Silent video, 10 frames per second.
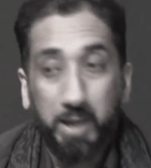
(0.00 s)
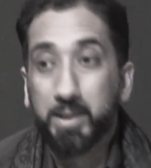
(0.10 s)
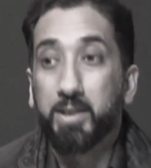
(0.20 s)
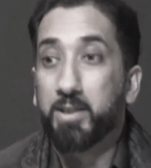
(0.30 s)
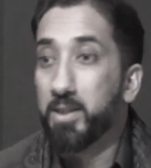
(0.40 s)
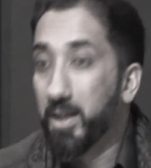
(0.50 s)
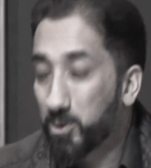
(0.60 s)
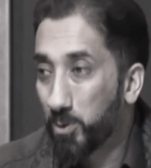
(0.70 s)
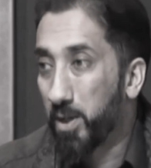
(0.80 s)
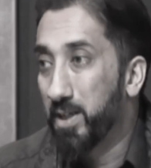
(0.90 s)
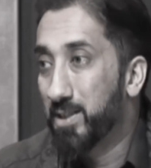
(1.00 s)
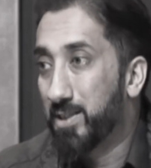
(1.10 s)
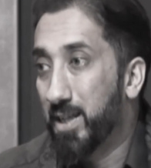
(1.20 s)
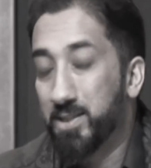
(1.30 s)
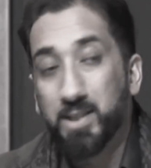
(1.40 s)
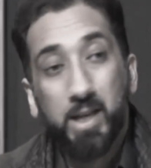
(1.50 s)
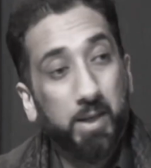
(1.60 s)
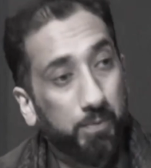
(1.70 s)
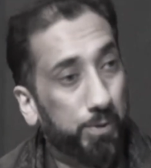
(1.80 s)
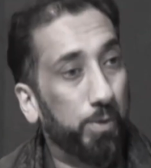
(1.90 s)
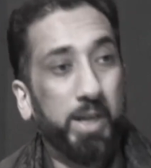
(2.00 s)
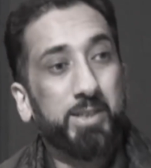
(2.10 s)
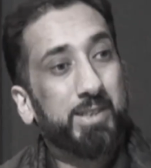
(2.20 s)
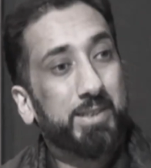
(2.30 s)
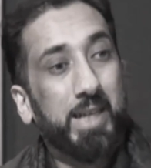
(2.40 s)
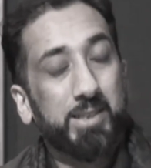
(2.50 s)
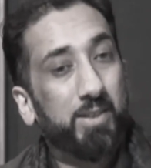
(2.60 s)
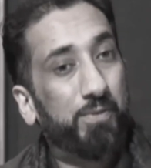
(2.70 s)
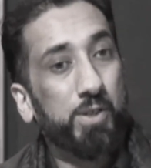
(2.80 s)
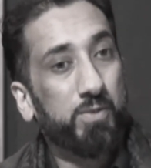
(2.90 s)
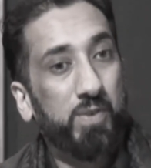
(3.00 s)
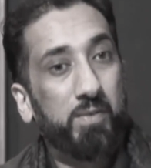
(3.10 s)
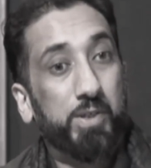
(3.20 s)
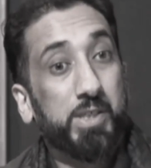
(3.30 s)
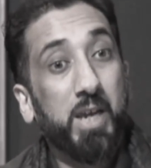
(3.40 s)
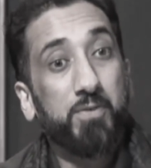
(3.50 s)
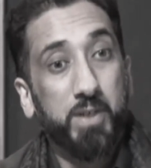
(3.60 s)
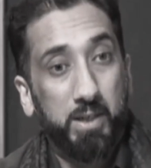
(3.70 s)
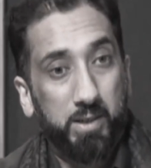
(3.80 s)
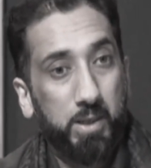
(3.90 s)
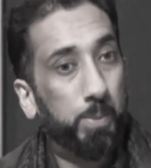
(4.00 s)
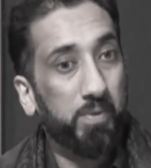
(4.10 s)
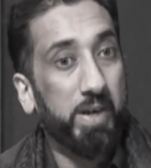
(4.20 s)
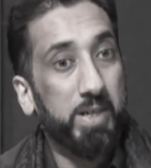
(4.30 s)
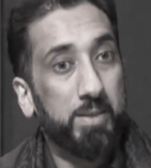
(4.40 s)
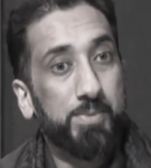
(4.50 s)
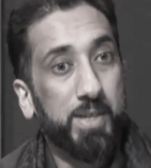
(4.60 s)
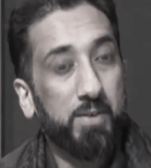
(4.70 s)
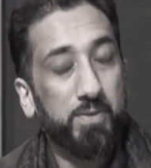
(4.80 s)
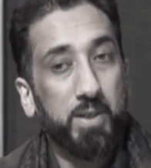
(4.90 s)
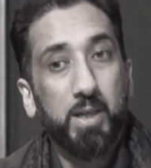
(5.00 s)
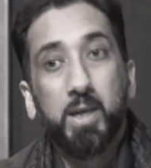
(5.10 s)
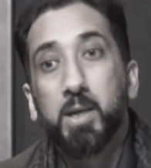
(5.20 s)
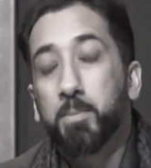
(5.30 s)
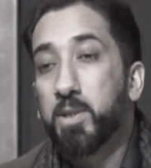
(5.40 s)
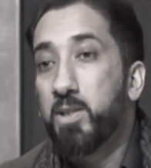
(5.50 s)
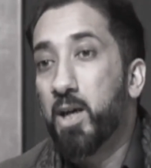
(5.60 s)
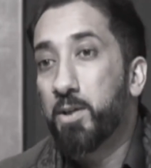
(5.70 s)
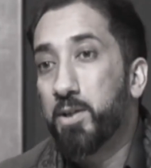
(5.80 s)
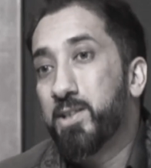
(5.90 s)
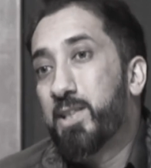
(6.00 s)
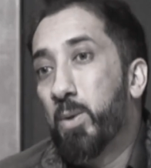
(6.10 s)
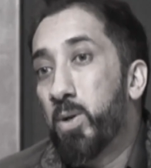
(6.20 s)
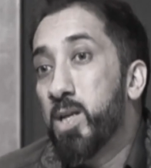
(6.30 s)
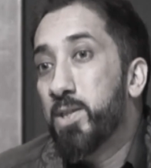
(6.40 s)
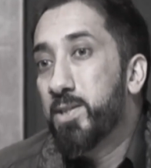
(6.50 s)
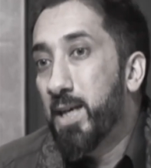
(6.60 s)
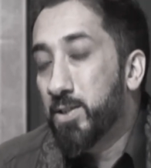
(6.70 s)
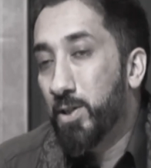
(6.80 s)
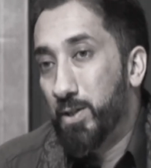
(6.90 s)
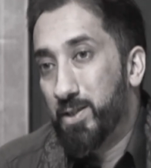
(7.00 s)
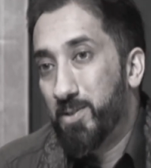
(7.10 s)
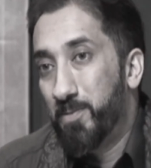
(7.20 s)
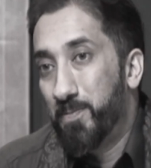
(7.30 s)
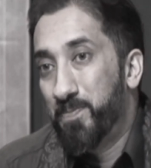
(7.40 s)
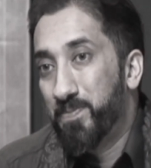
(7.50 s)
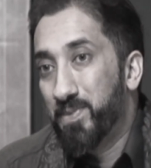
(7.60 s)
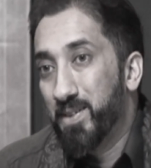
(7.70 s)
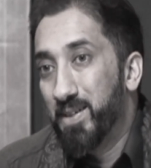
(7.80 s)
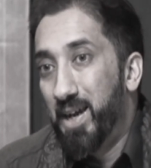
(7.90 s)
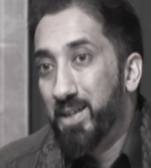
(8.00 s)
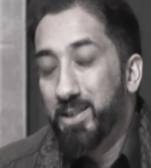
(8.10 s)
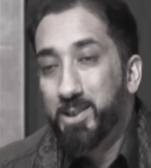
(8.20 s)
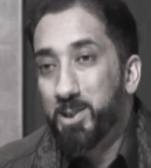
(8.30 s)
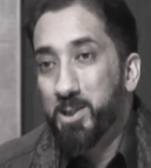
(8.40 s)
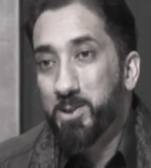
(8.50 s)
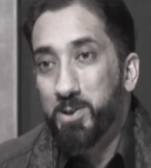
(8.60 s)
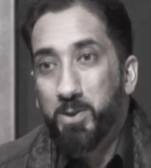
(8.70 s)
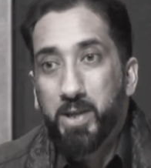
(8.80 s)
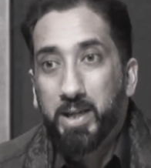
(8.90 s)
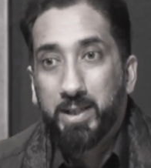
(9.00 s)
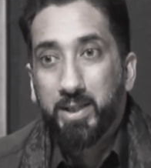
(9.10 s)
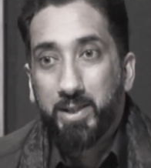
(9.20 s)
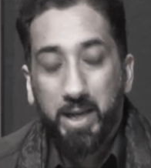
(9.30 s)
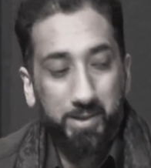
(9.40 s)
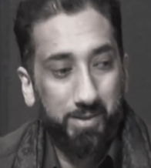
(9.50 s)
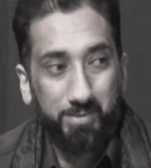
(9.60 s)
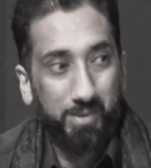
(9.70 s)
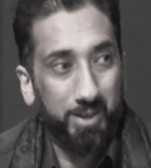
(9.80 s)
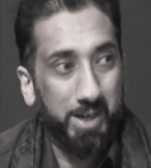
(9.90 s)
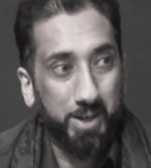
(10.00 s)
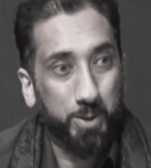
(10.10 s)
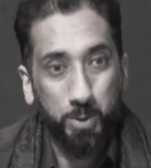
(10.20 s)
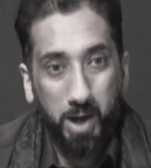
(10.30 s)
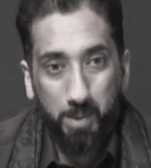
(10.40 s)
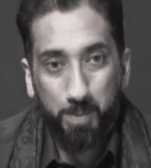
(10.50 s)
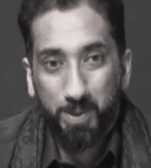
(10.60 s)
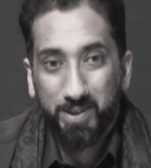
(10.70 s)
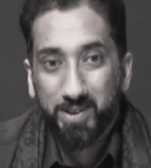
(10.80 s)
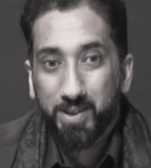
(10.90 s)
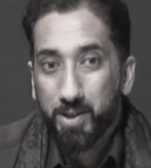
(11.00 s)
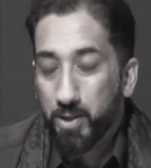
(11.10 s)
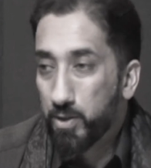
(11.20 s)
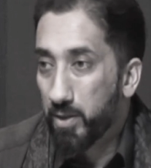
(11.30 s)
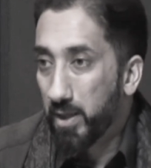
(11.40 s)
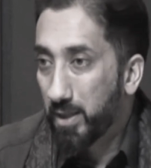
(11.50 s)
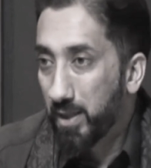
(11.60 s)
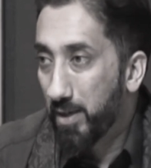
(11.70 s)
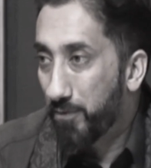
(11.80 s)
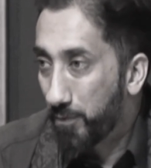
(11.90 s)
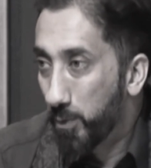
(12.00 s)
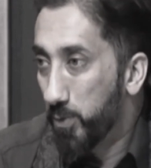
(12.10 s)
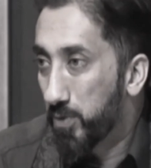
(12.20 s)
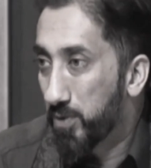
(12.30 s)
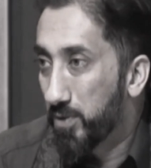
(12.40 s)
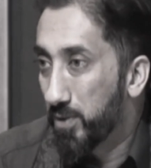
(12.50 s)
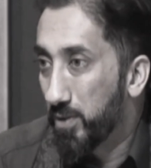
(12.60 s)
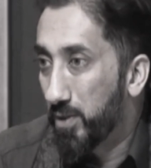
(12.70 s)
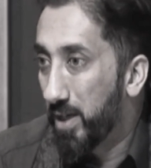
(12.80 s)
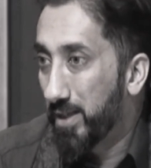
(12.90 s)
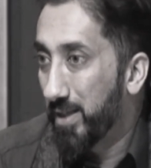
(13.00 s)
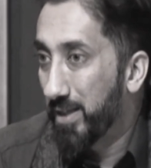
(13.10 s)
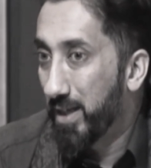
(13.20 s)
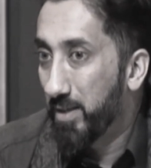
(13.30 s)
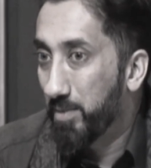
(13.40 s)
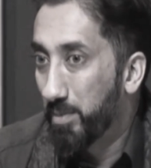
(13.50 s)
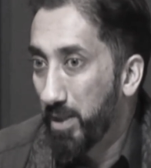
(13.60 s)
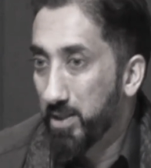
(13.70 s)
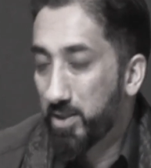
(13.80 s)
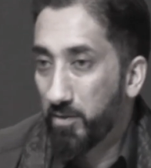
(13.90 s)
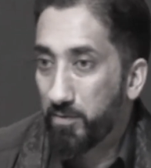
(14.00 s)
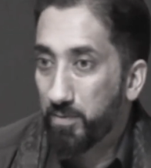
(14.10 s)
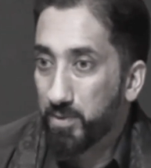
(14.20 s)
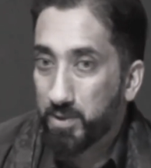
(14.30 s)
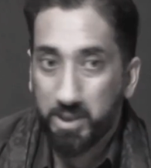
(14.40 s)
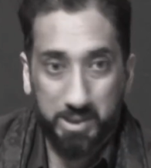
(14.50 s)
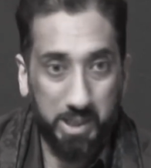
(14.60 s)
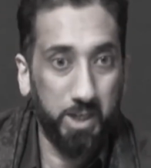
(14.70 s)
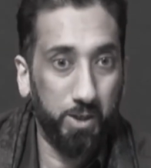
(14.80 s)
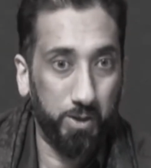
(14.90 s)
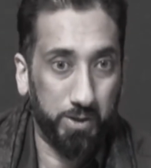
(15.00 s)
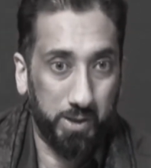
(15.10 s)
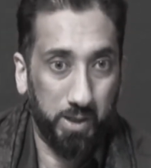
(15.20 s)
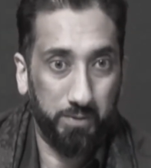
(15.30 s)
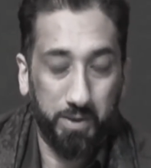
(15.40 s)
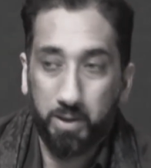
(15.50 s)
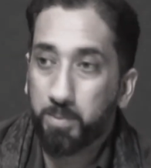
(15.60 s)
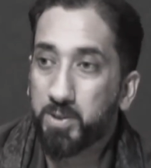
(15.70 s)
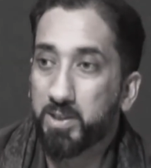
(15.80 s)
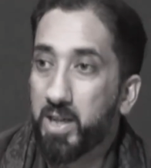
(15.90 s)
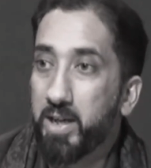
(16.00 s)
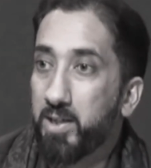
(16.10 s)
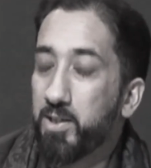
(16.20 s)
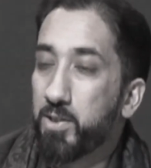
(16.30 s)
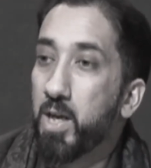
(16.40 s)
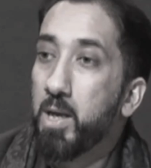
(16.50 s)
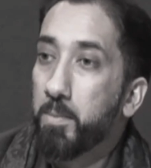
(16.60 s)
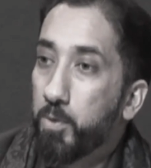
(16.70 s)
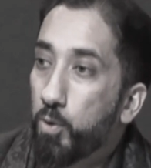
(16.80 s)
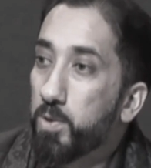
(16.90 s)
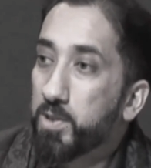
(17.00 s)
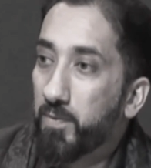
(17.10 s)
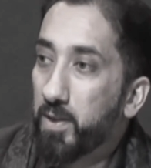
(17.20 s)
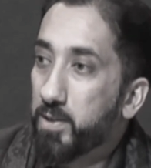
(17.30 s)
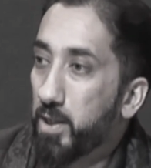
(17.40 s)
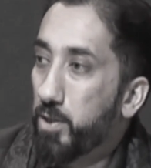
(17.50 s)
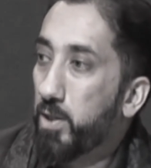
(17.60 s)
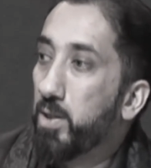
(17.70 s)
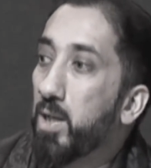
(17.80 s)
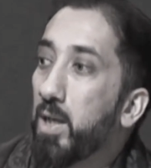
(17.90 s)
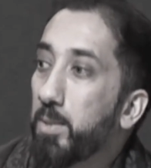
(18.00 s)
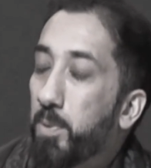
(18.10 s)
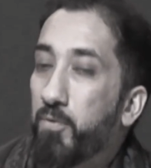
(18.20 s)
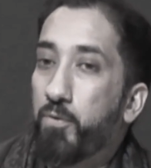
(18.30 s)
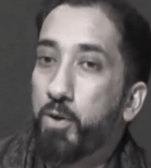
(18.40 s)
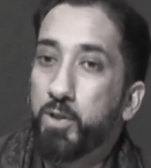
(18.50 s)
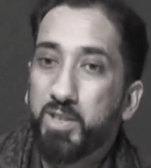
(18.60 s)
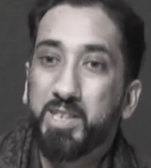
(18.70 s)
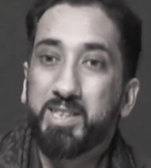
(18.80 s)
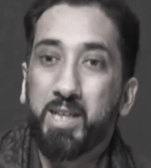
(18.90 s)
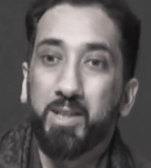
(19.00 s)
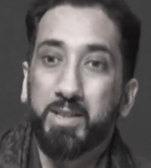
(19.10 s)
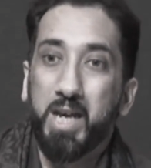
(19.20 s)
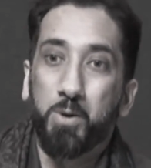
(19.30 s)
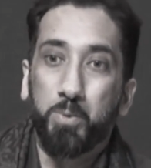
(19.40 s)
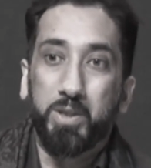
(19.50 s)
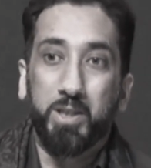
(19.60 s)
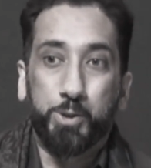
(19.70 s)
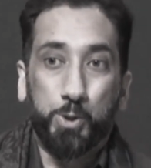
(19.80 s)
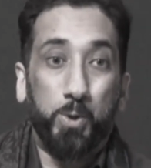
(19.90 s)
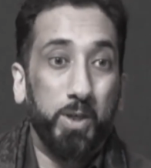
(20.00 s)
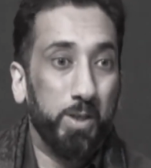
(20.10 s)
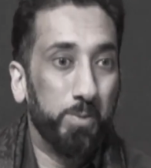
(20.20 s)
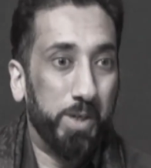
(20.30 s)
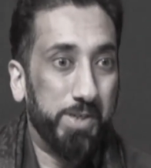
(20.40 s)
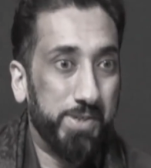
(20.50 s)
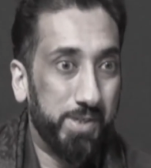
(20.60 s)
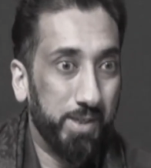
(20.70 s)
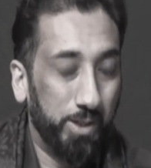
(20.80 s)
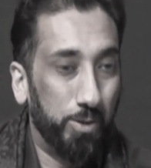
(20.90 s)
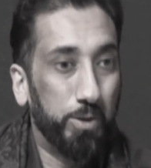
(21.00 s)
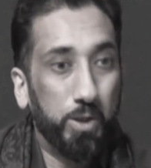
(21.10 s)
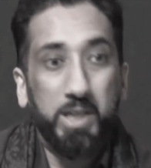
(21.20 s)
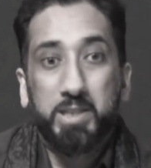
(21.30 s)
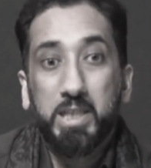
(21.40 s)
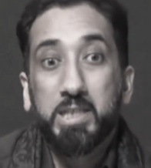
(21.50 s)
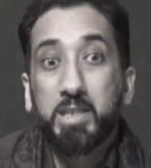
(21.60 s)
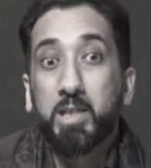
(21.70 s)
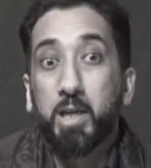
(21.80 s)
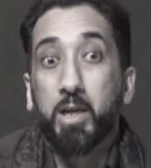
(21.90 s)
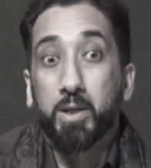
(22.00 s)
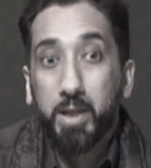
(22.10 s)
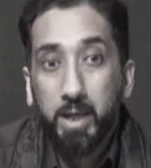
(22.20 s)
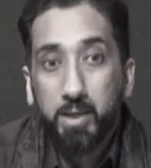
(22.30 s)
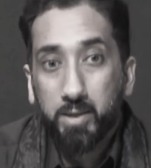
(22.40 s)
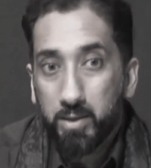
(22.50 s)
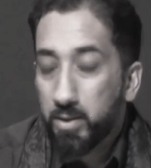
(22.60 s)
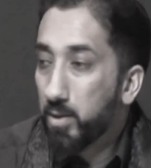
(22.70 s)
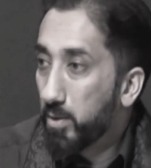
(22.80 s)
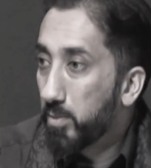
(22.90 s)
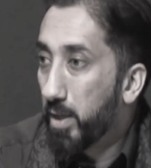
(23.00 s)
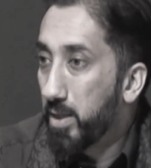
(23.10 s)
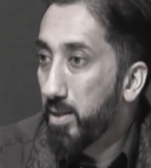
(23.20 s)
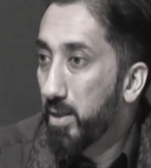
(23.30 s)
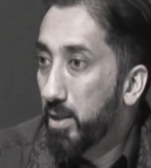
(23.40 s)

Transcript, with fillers: And then in the next surah He says, so that's the first favor, safety. He provided them safety. But the other is they were in the desert. And in the desert, you're not going to get a lot of crop. You're not going to get fruits. You're not going to get means of sustaining yourself. There are societies, human civilization, prefer to settle down where the soil was, you know, it's easy to irrigate, right?